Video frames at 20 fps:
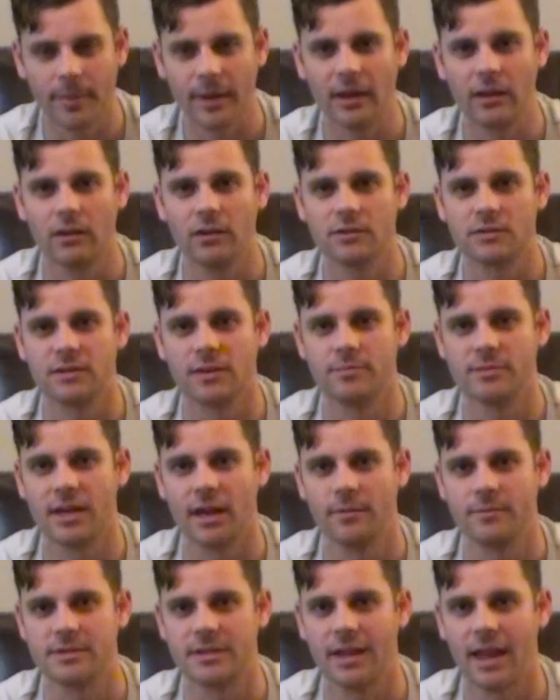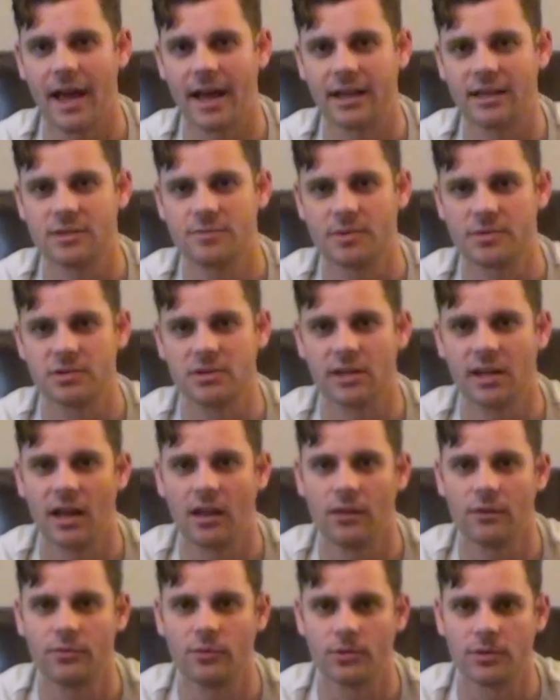of pale ales sometimes lack, especially
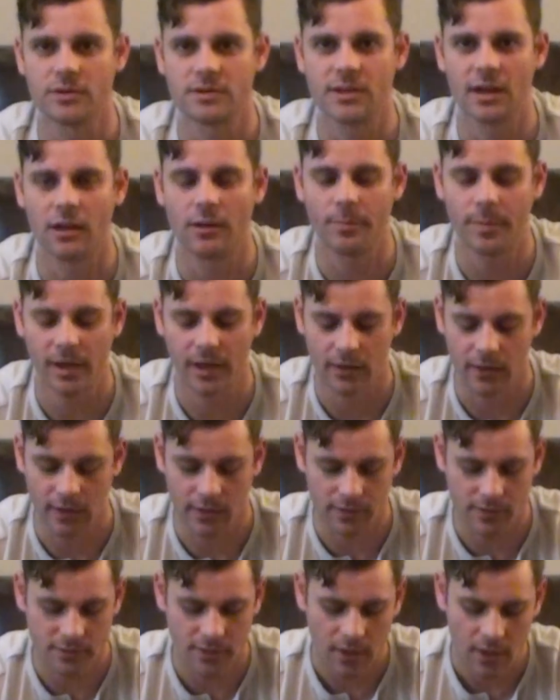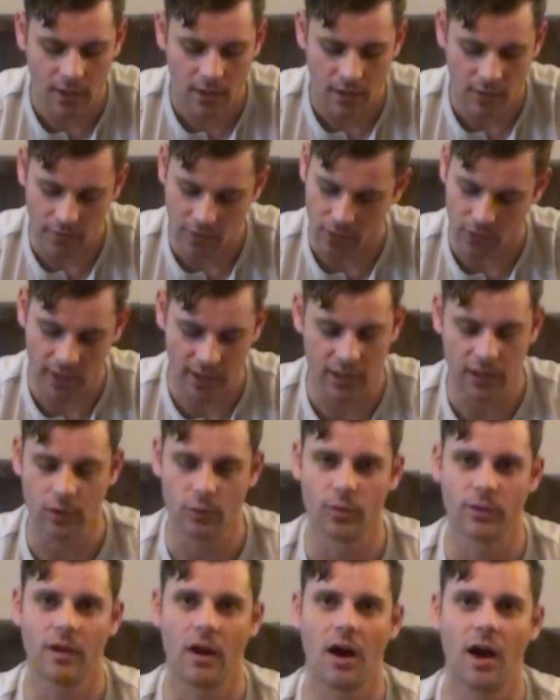California style pale ales. They'll hit
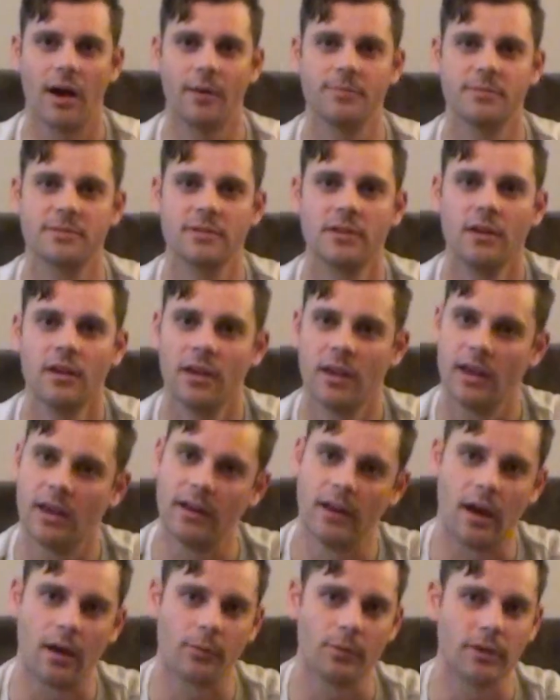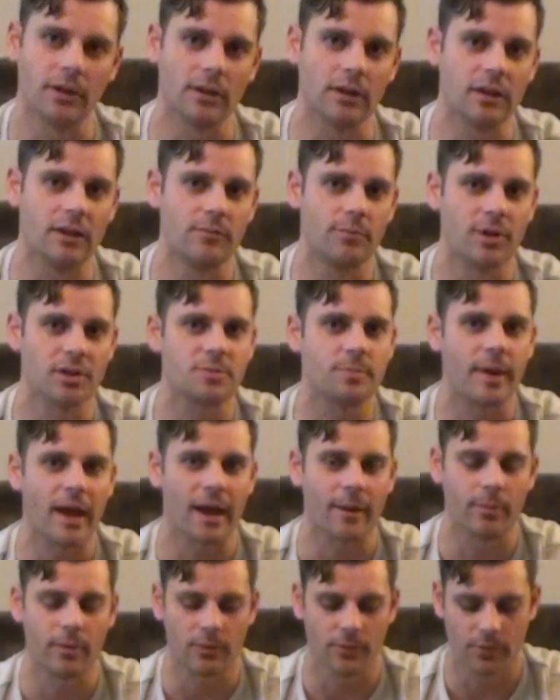you with hops and not really leave much
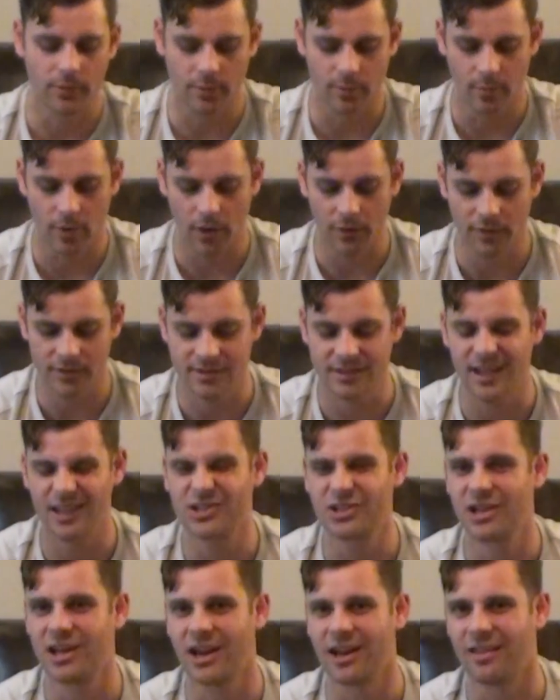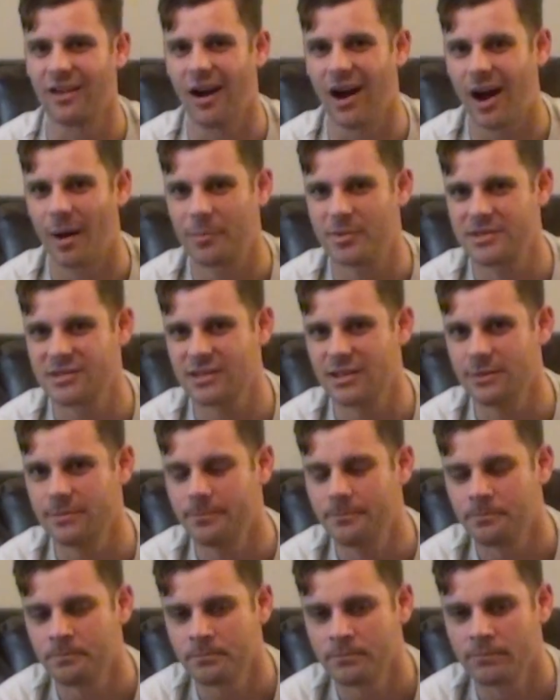backbone from the malt. This is actually kind of the
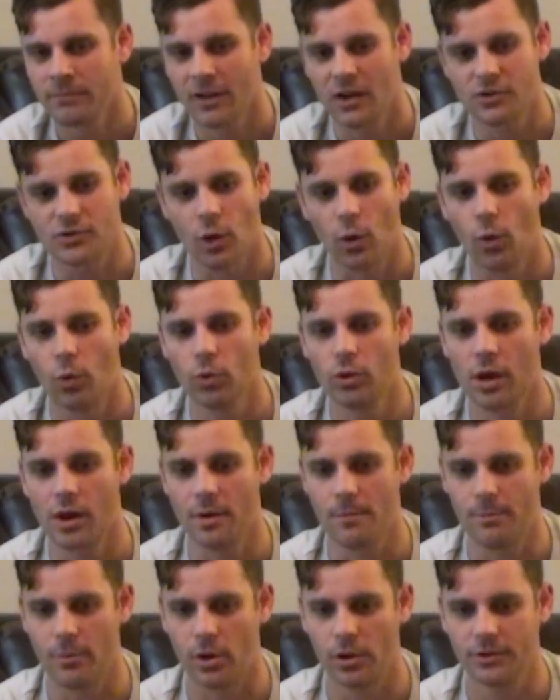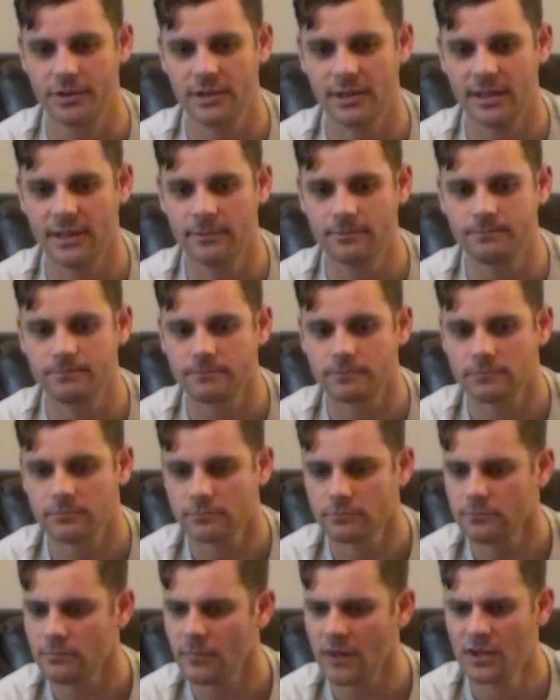opposite. There's a whole lot of malt in it,
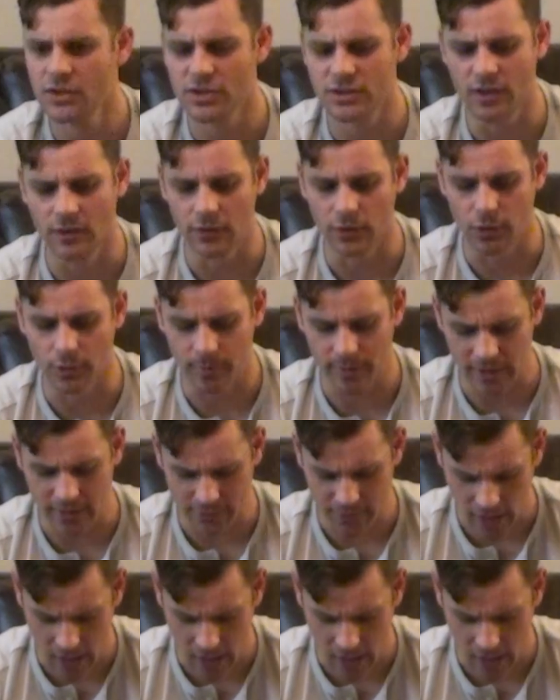just a little bit of